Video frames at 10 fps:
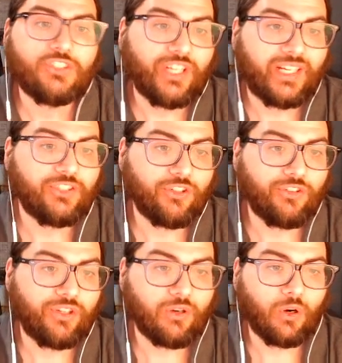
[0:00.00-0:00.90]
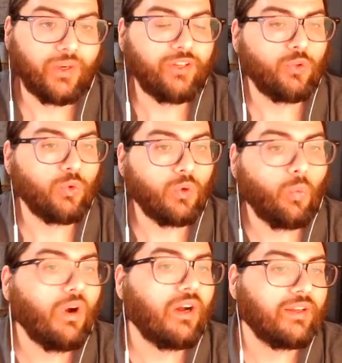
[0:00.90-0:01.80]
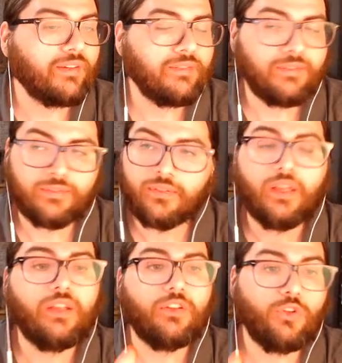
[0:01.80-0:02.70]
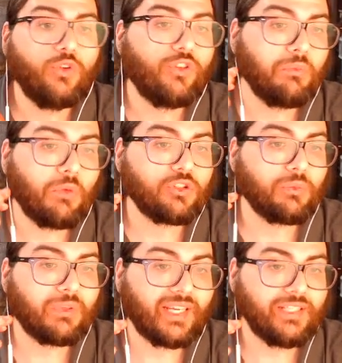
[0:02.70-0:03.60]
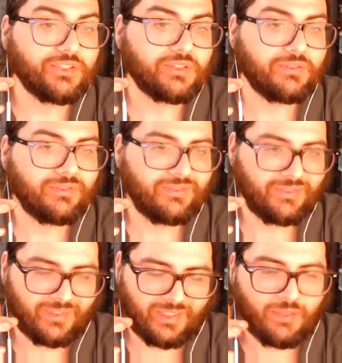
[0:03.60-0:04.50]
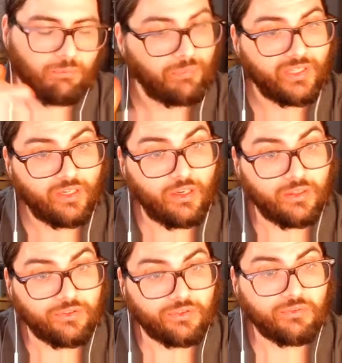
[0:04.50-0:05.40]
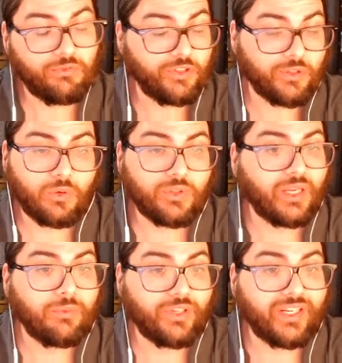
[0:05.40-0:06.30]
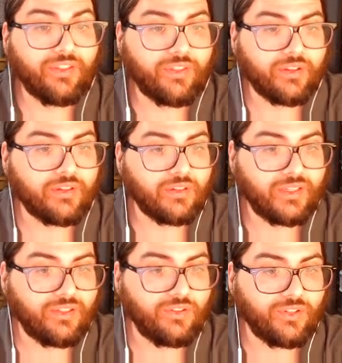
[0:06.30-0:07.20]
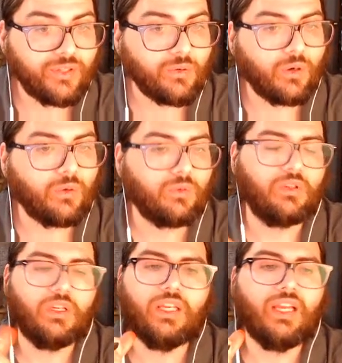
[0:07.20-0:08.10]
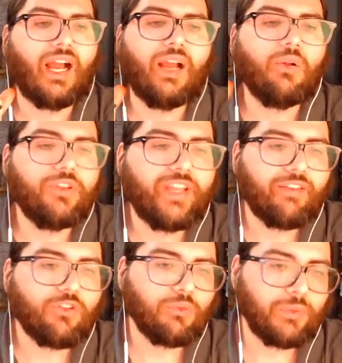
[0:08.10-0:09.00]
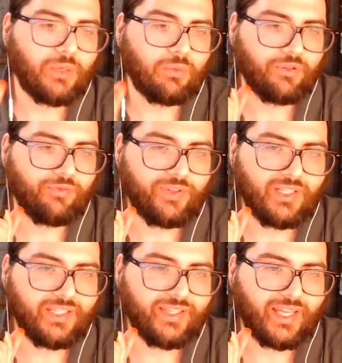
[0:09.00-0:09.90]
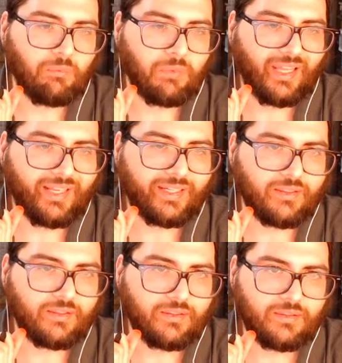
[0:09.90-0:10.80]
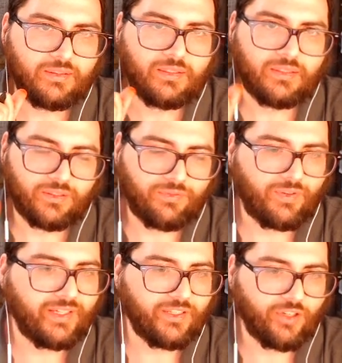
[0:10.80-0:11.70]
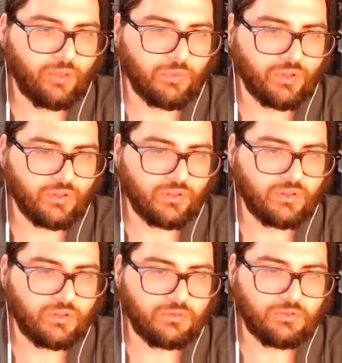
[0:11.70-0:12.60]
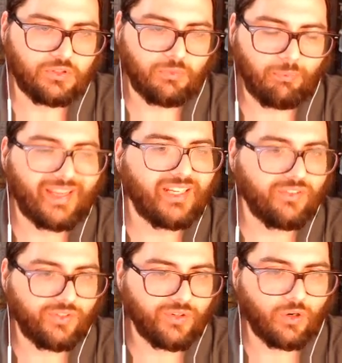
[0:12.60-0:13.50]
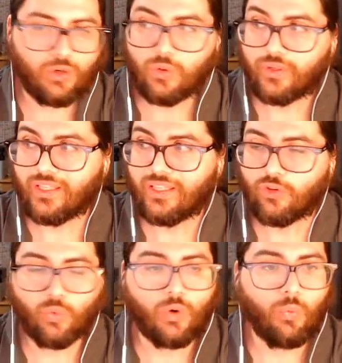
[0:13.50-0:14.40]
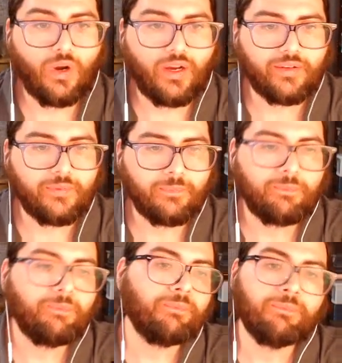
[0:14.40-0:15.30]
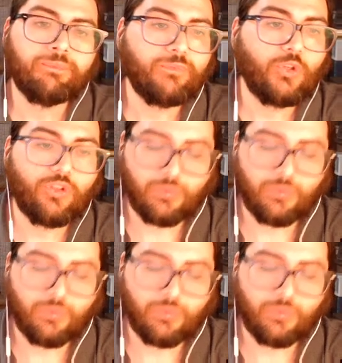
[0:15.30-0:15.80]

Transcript: change a zero into a one using multiplication because zero times anything is zero. I'll never be able to fill in that blank to find a number to make a zero into a one using